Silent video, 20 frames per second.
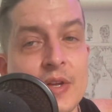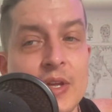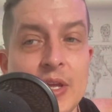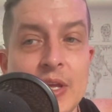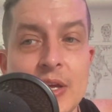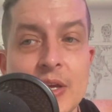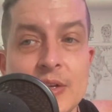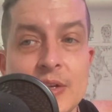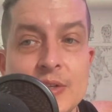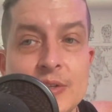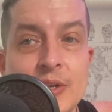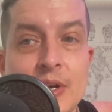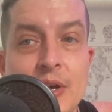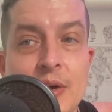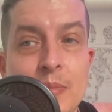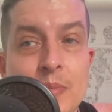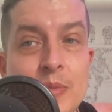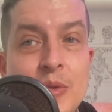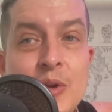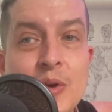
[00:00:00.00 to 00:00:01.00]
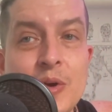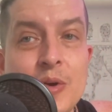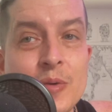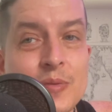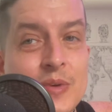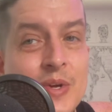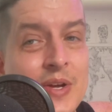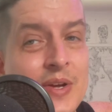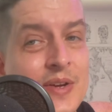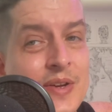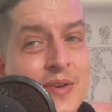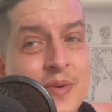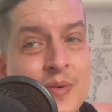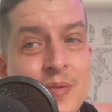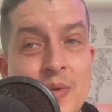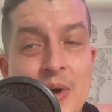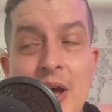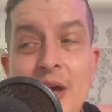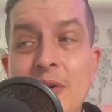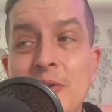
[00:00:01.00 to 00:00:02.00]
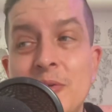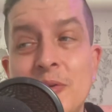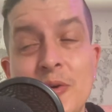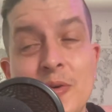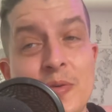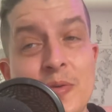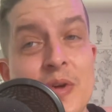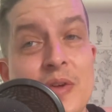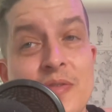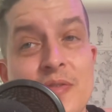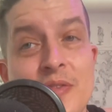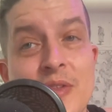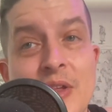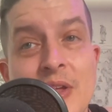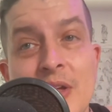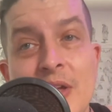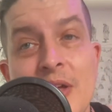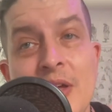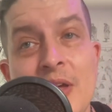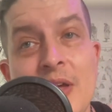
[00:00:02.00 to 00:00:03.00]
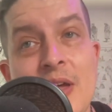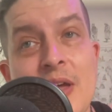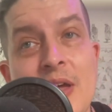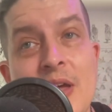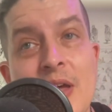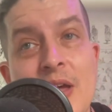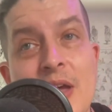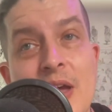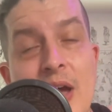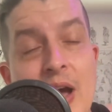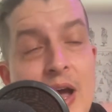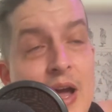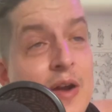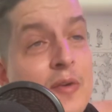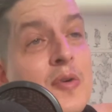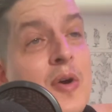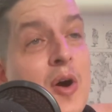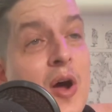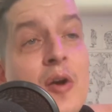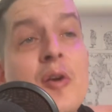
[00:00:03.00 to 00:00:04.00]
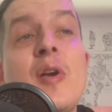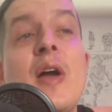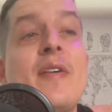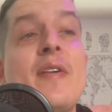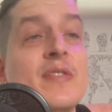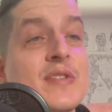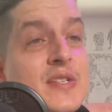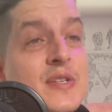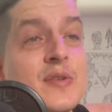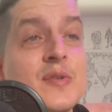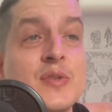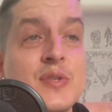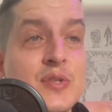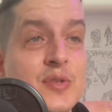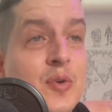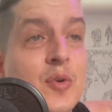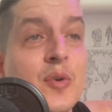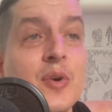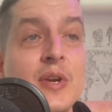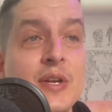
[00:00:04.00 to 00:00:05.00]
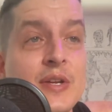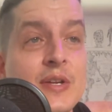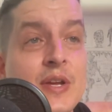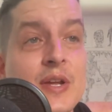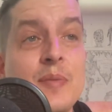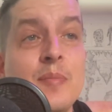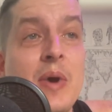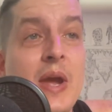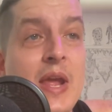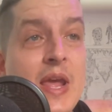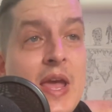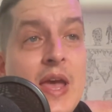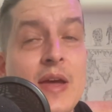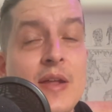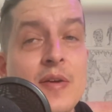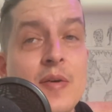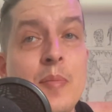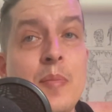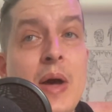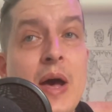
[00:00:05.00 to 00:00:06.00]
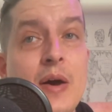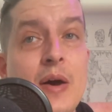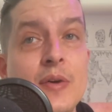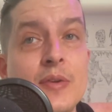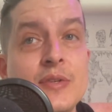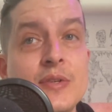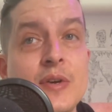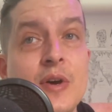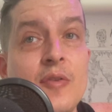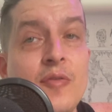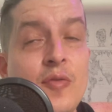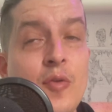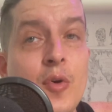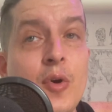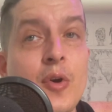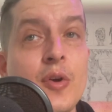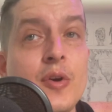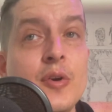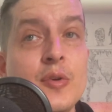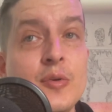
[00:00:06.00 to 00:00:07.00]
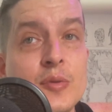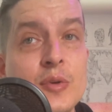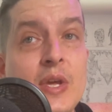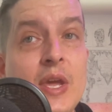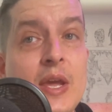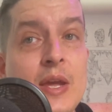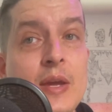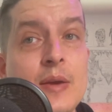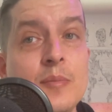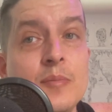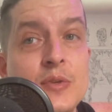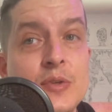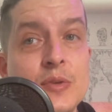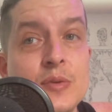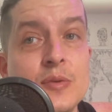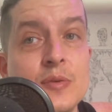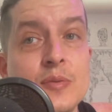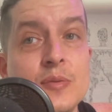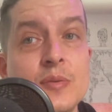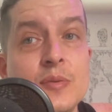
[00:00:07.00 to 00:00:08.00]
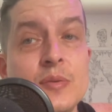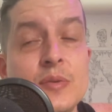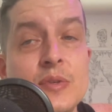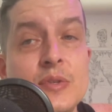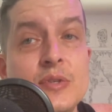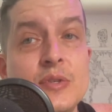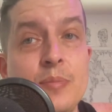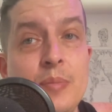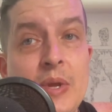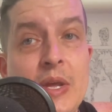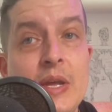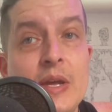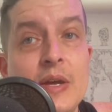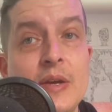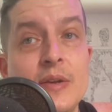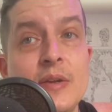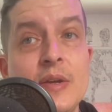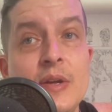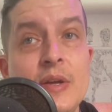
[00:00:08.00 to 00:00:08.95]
And, I don't know if I don't have a single story in my head about a foreigner who came to Japan